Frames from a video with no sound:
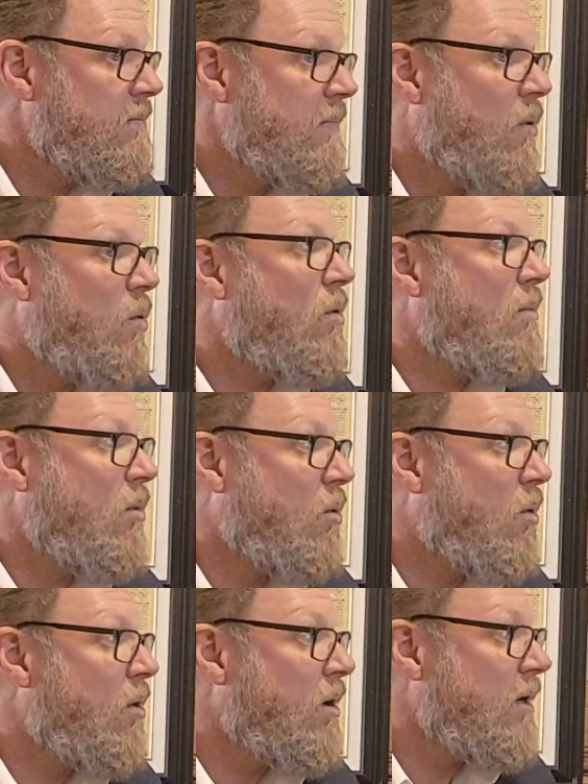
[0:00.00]
or
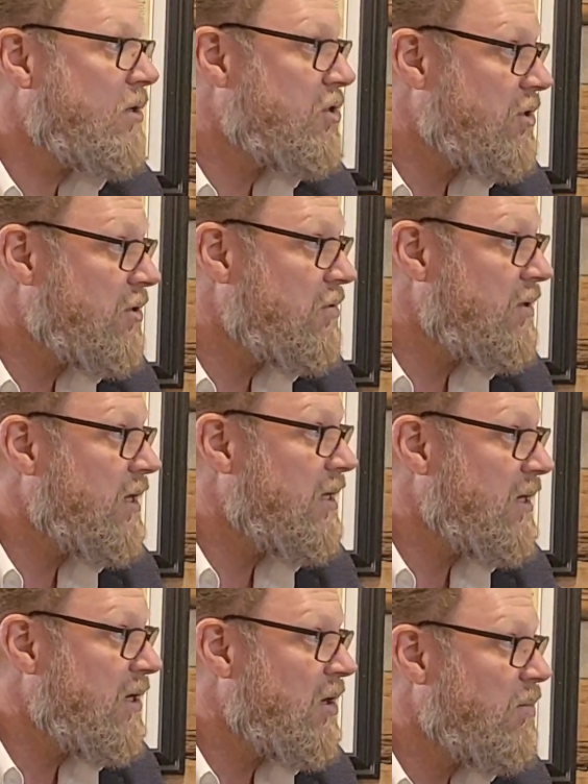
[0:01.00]
more children a
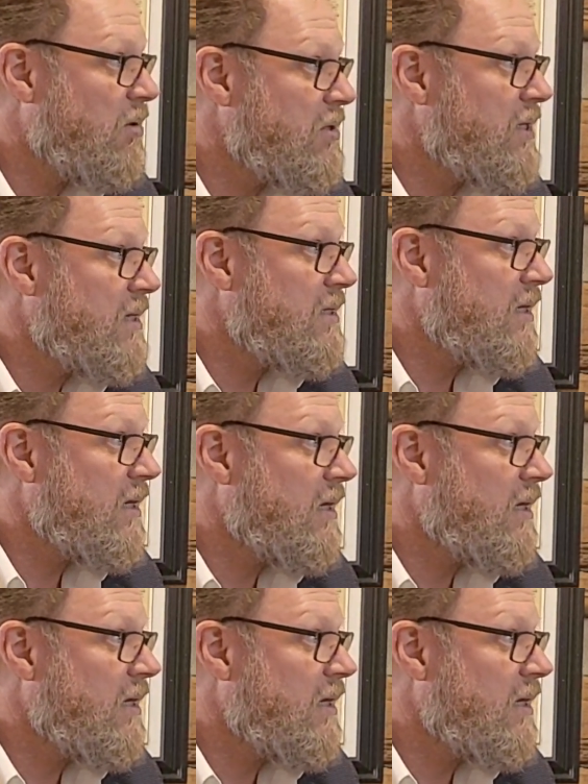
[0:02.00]
year presenting.